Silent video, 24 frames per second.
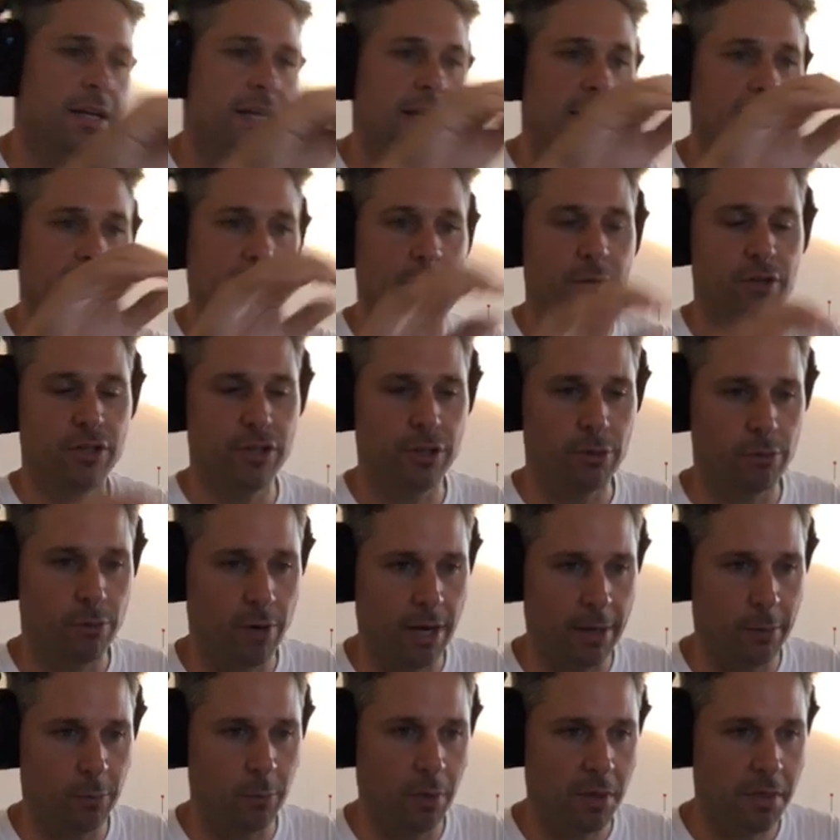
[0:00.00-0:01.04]
and you're
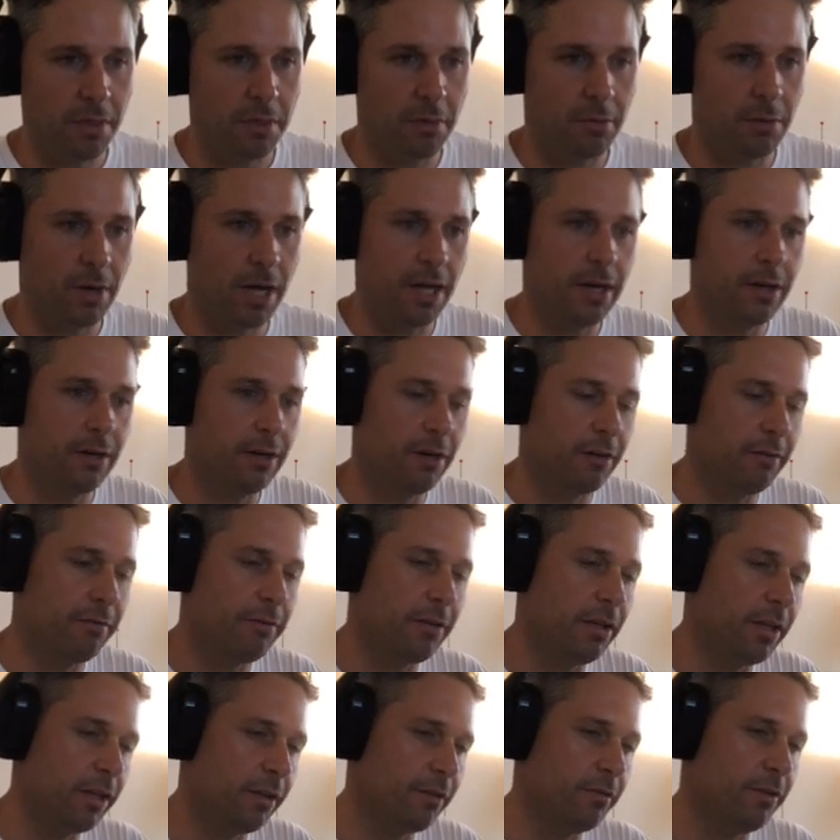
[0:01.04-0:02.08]
right with the rider and it felt
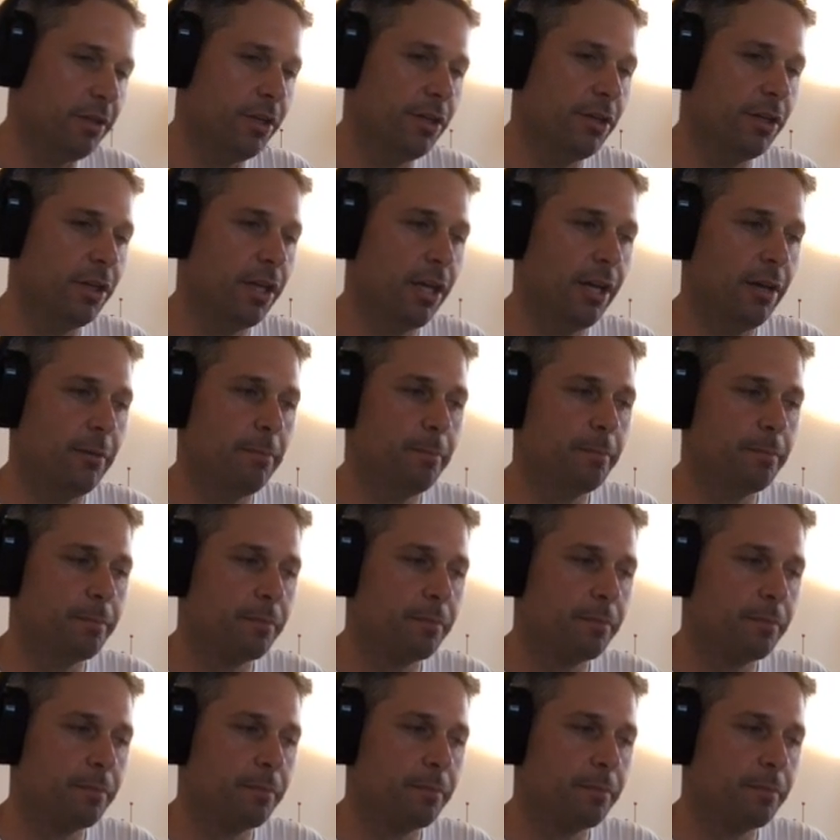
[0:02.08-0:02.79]
like a video game,